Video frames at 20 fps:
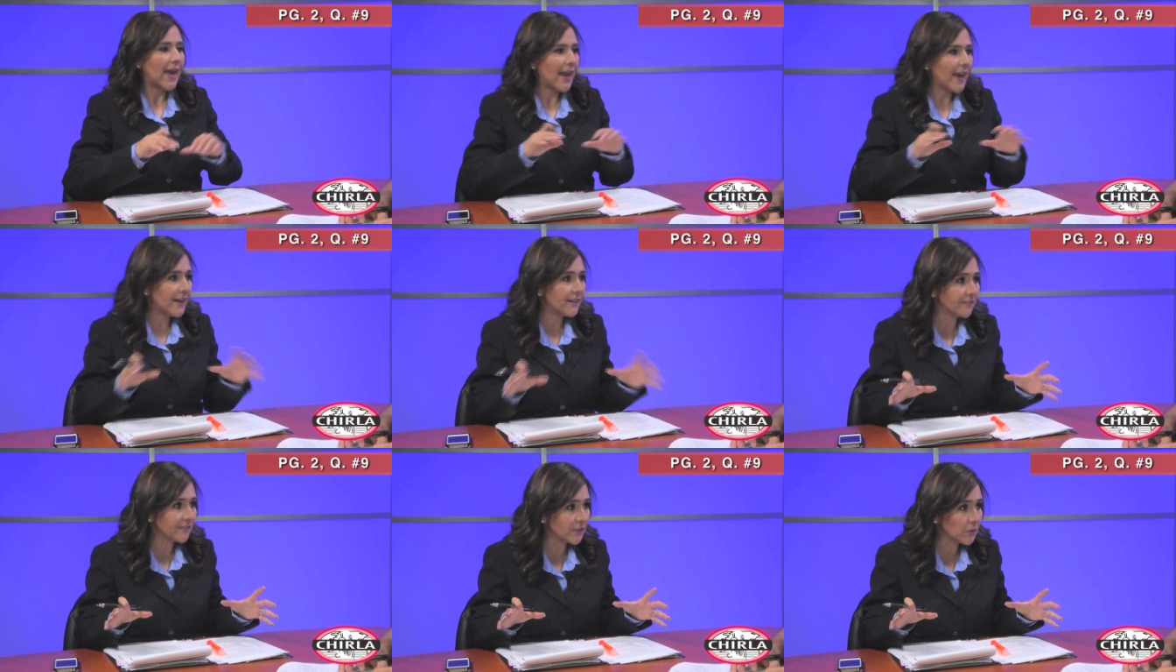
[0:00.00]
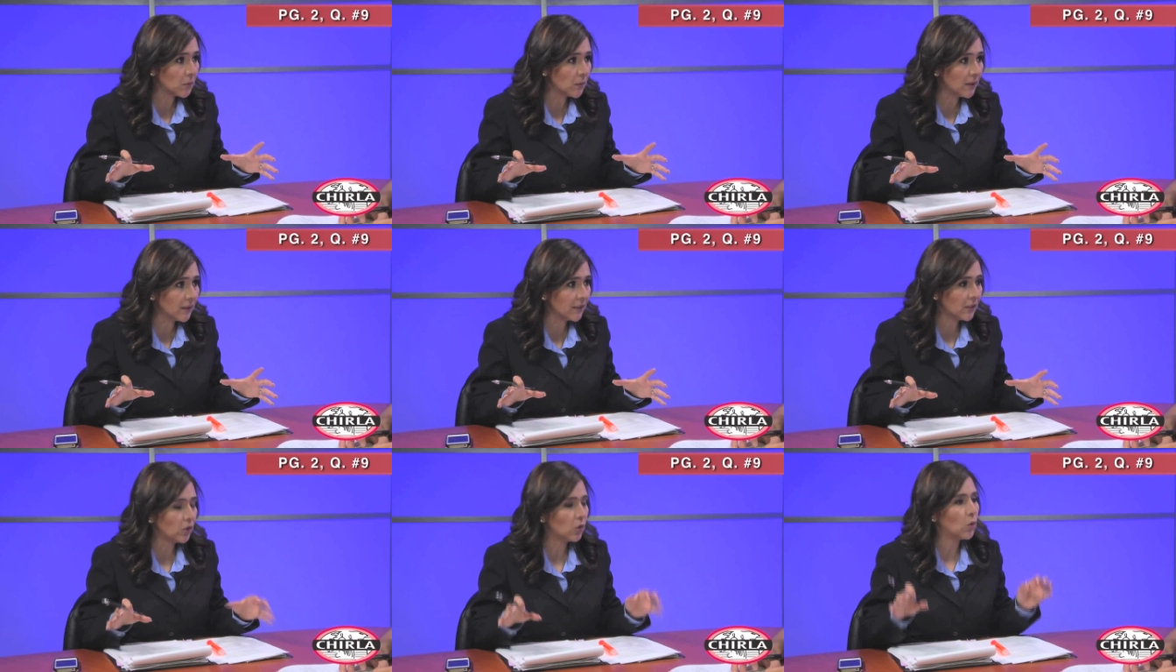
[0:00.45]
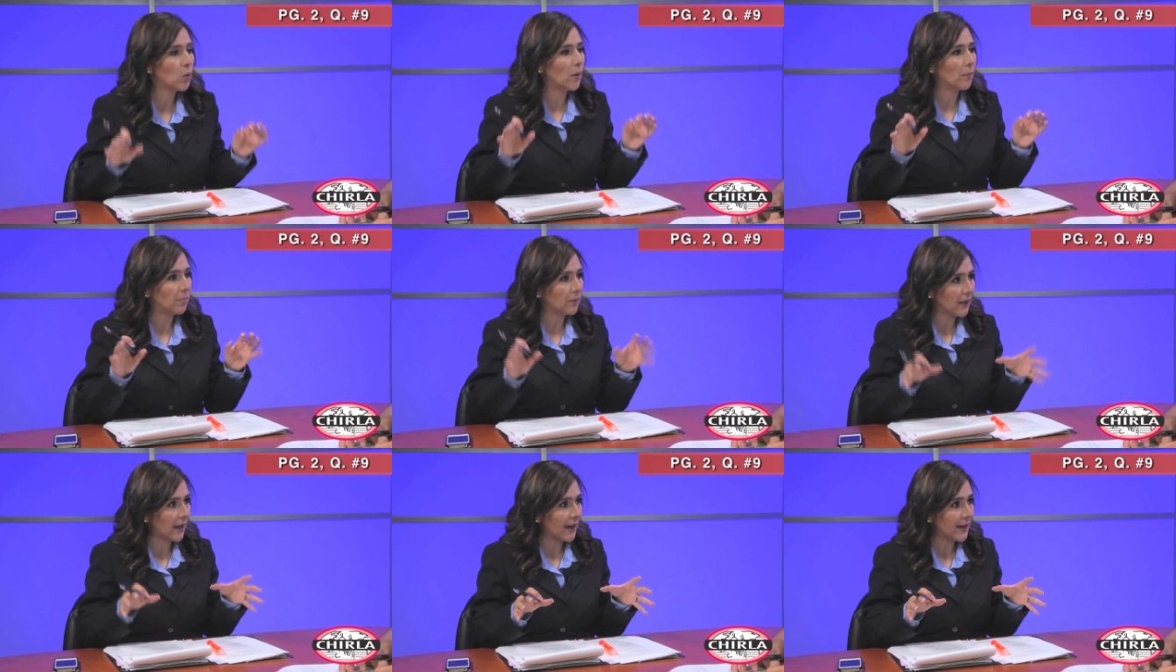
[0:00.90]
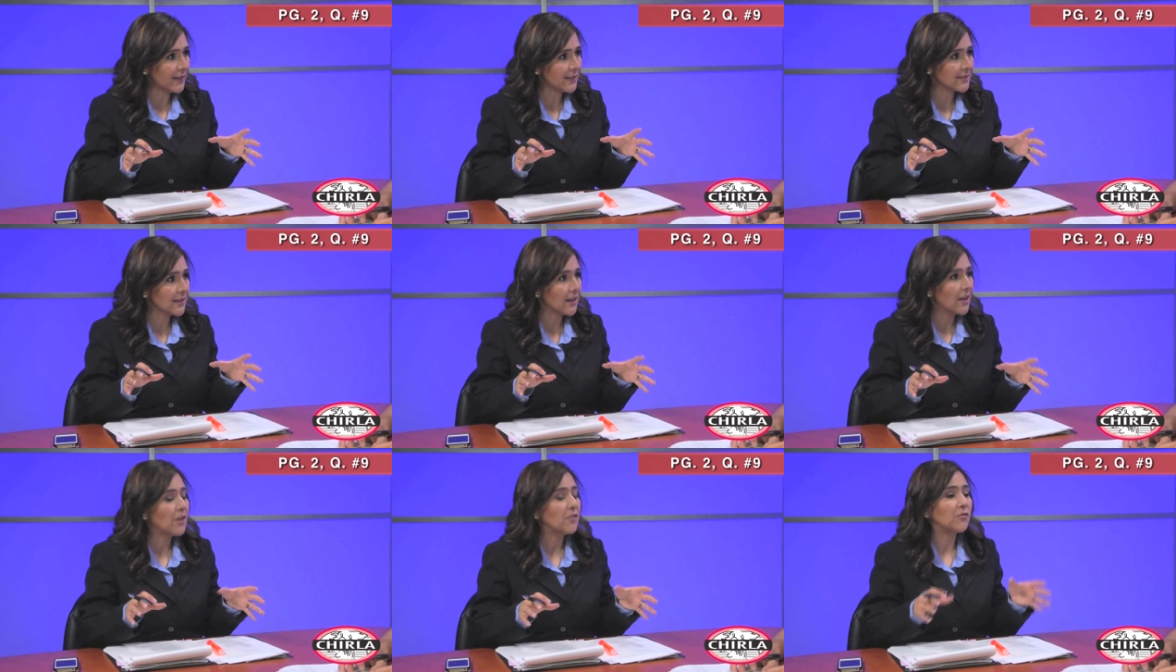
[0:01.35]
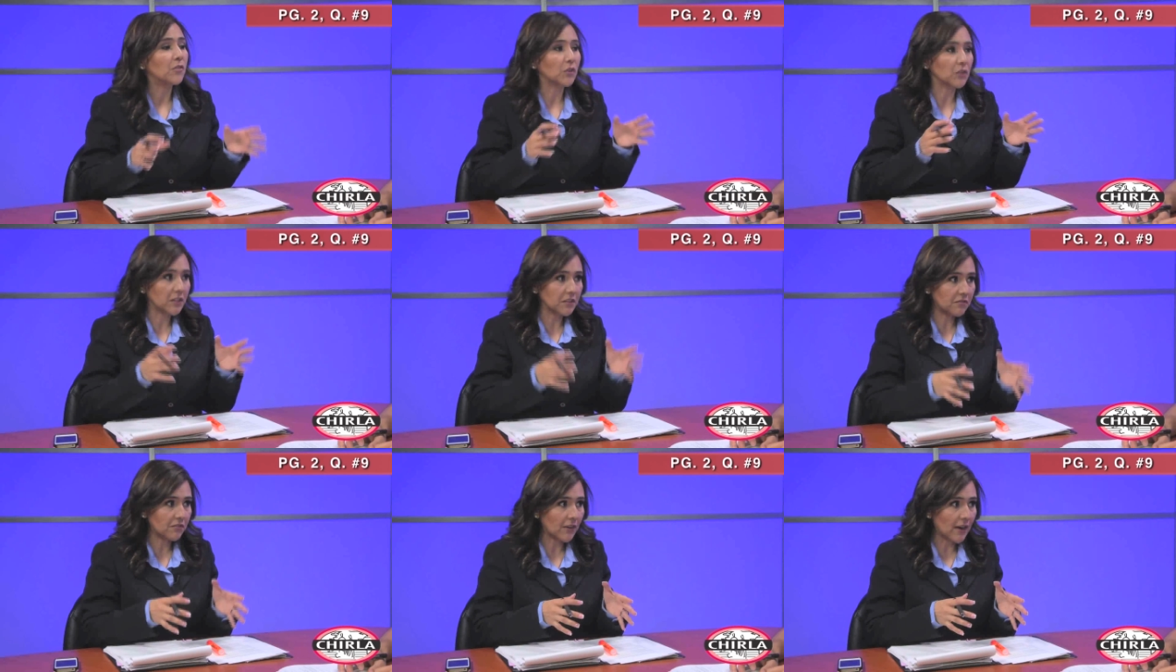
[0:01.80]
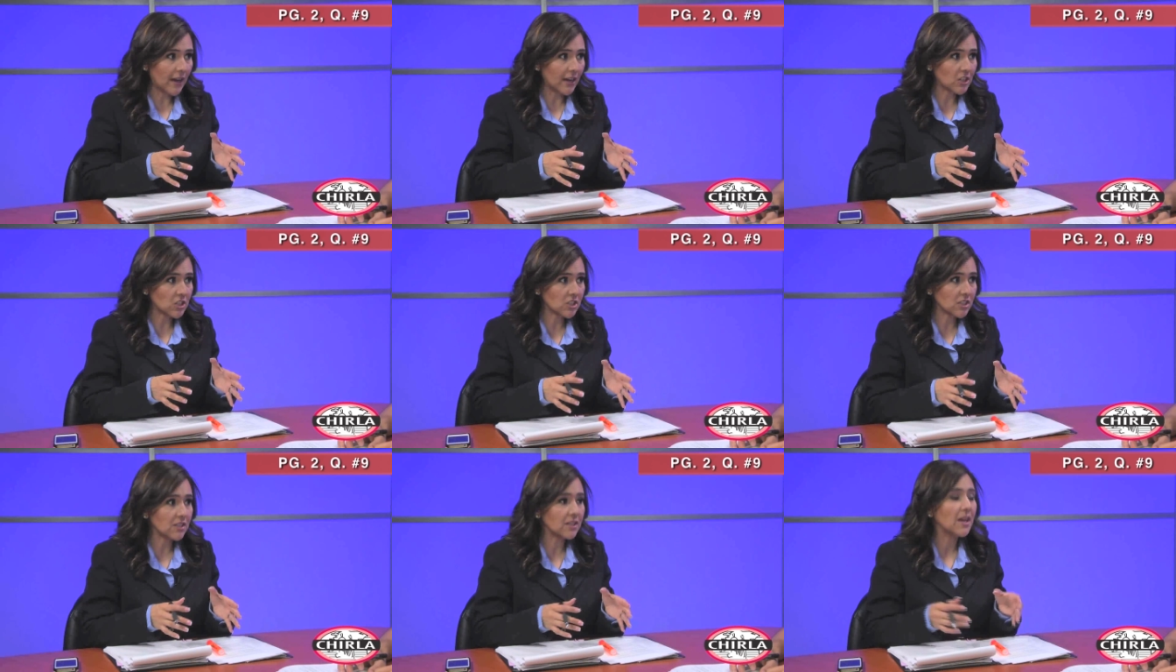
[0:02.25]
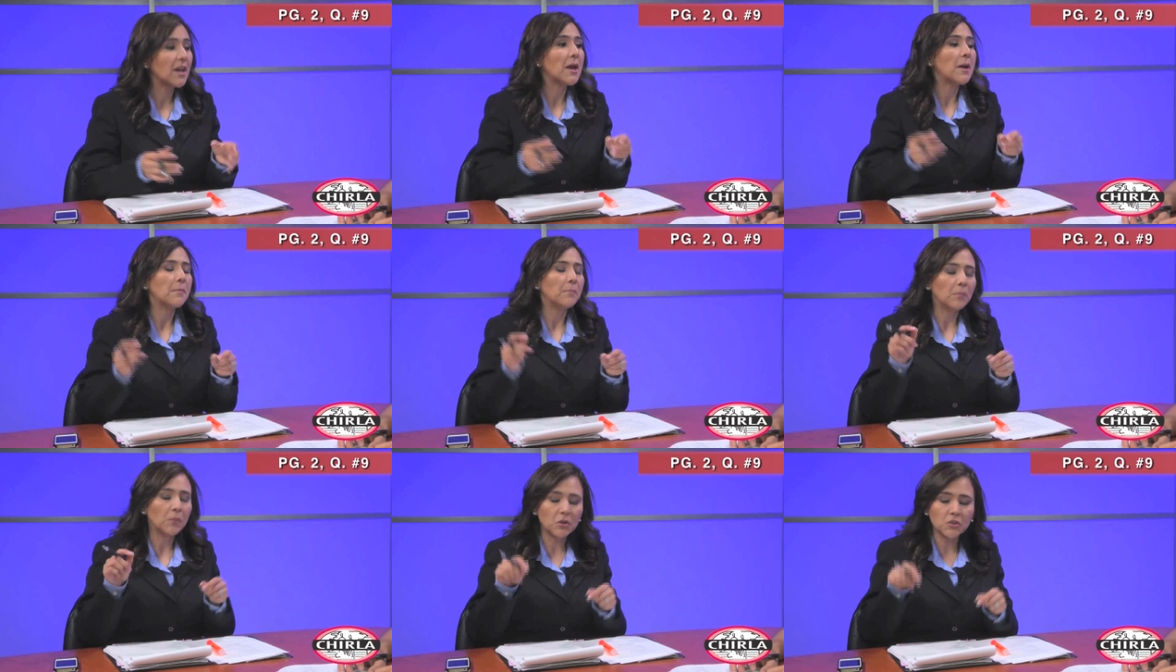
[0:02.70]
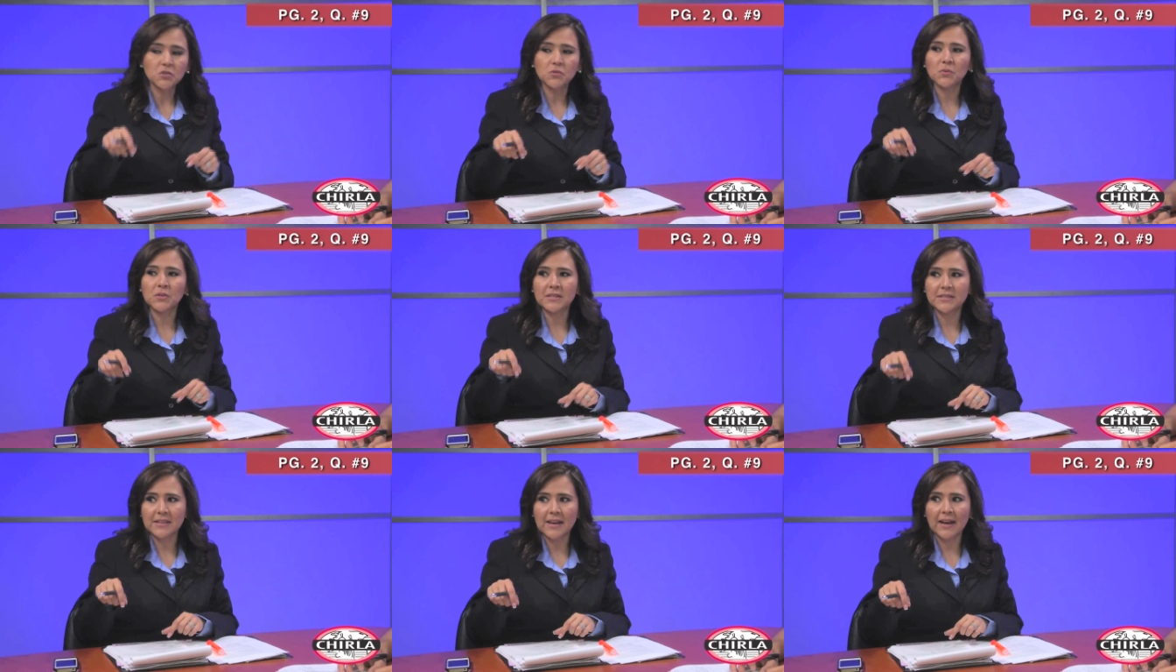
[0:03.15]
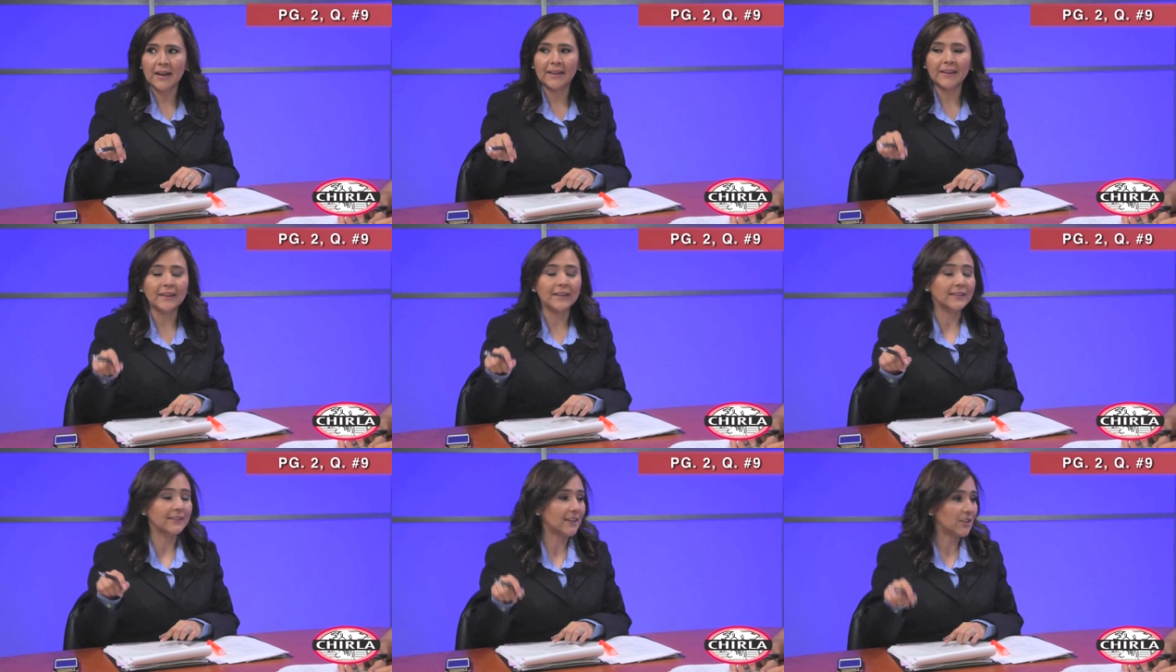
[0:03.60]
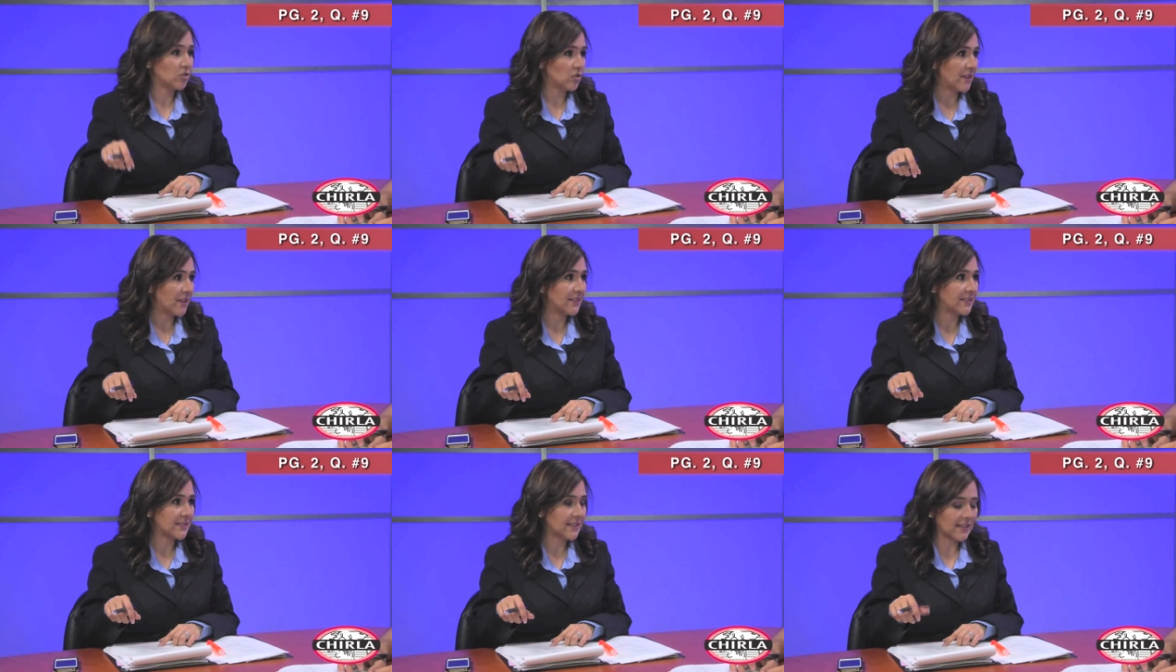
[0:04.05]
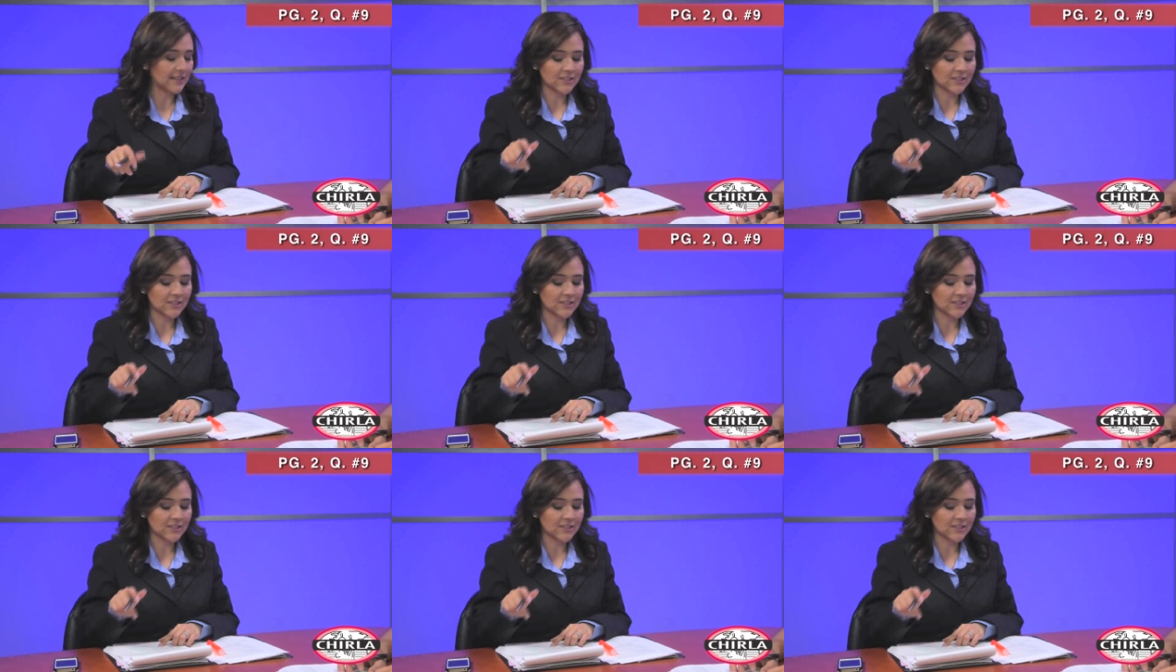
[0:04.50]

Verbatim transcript: everyone who applies for deferred action must reside in the United States.